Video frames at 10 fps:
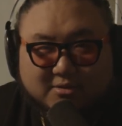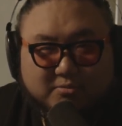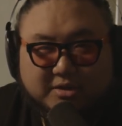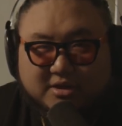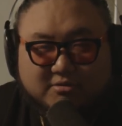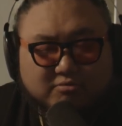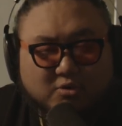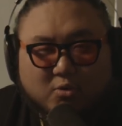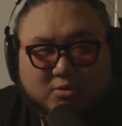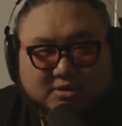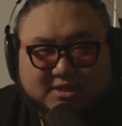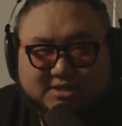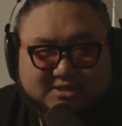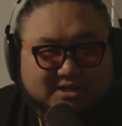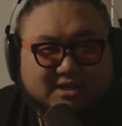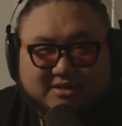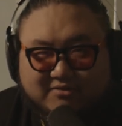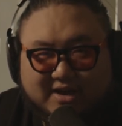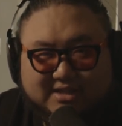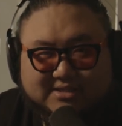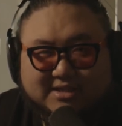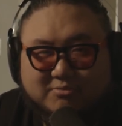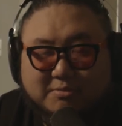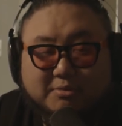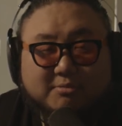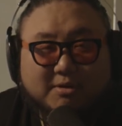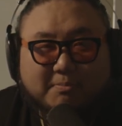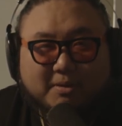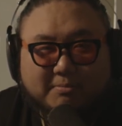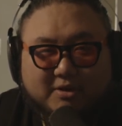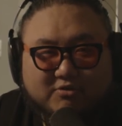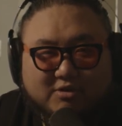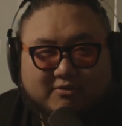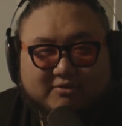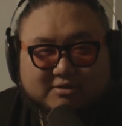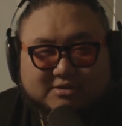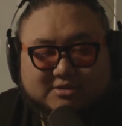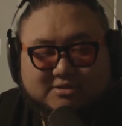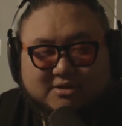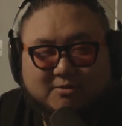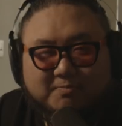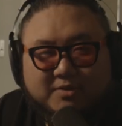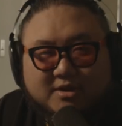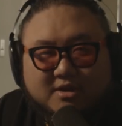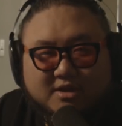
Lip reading: We record these in advance and we put them up on Patreon first. So